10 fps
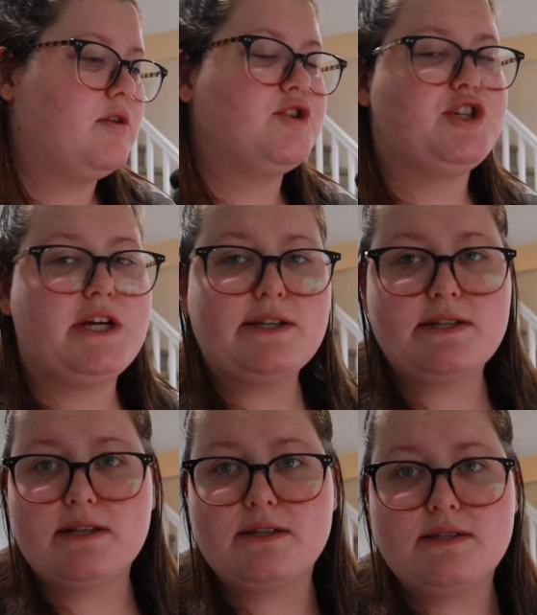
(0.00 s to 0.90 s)

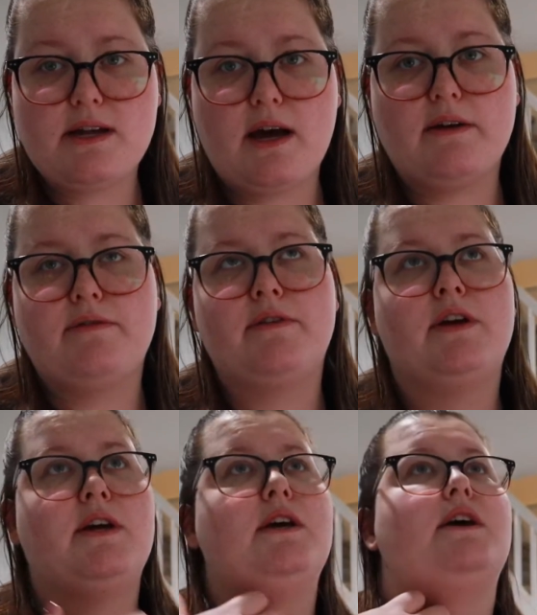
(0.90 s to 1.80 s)
sheets and stuff
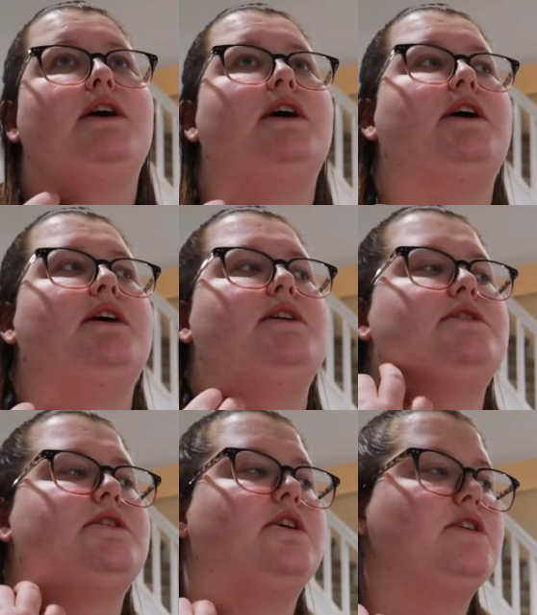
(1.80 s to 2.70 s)
and
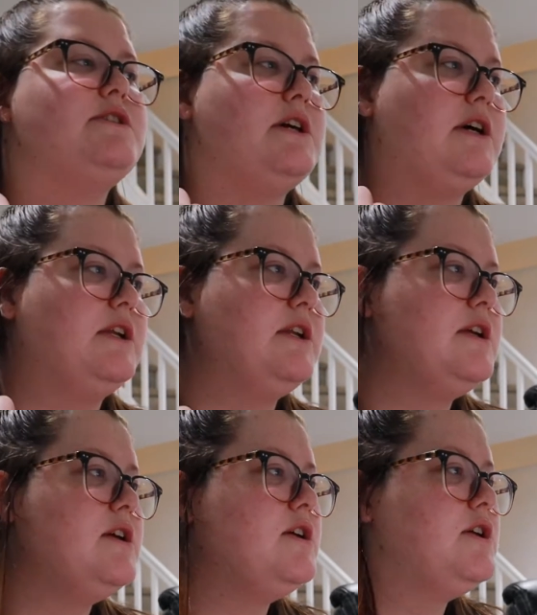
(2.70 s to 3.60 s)
they're done.
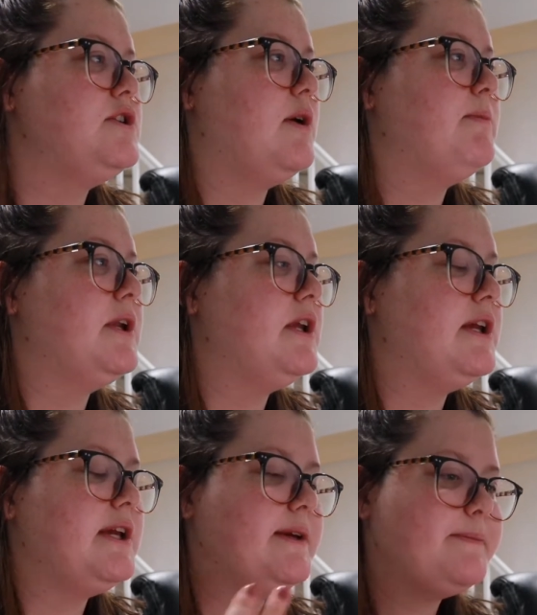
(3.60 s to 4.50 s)
So I'm gonna
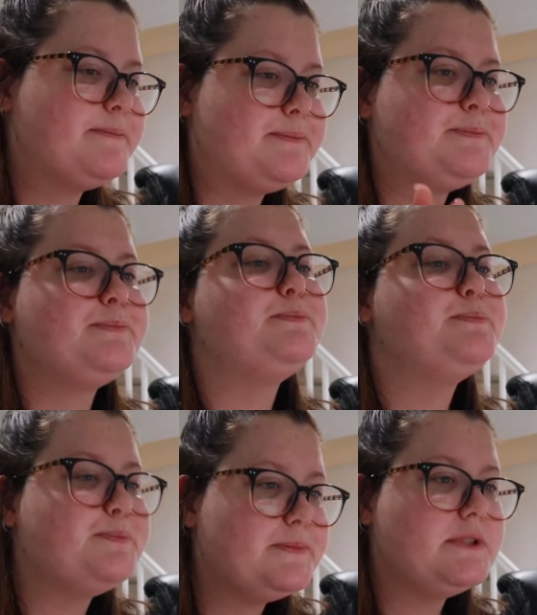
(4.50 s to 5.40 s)
like
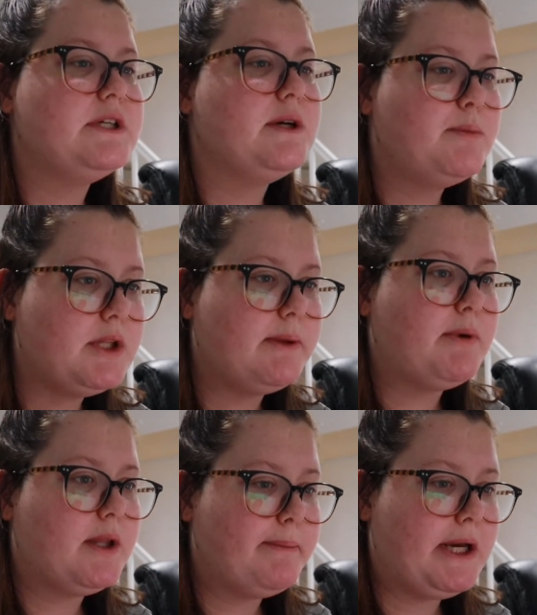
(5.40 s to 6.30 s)
put them
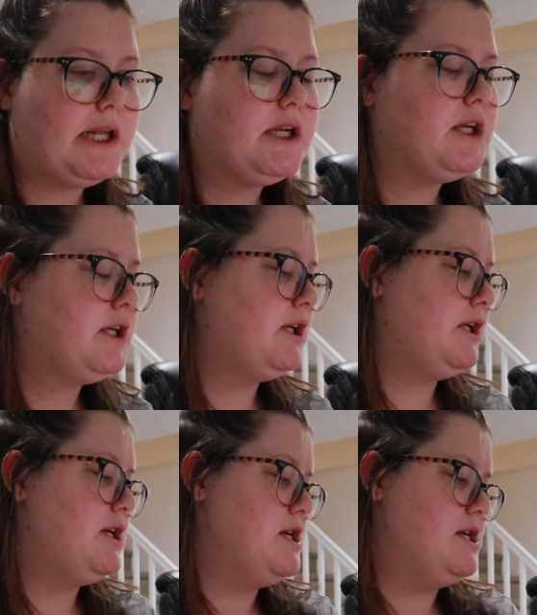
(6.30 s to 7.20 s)
on the bed
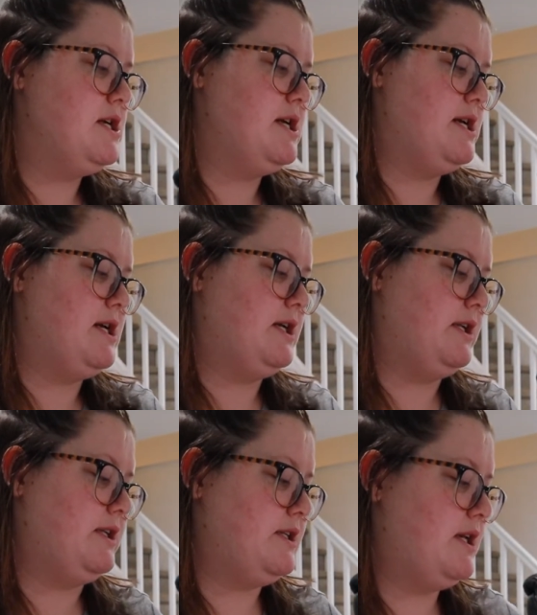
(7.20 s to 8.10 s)

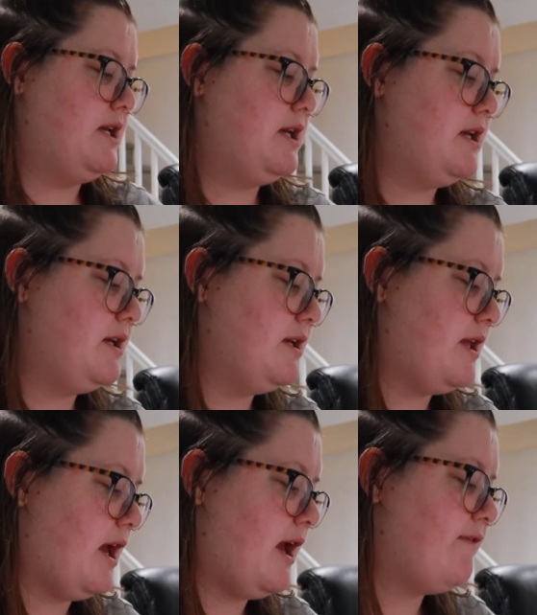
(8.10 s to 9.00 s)
and
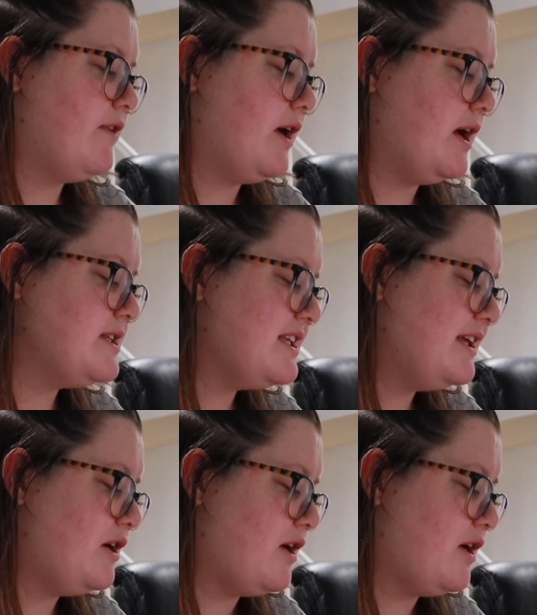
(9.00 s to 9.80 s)
yeah, I forgot to clean our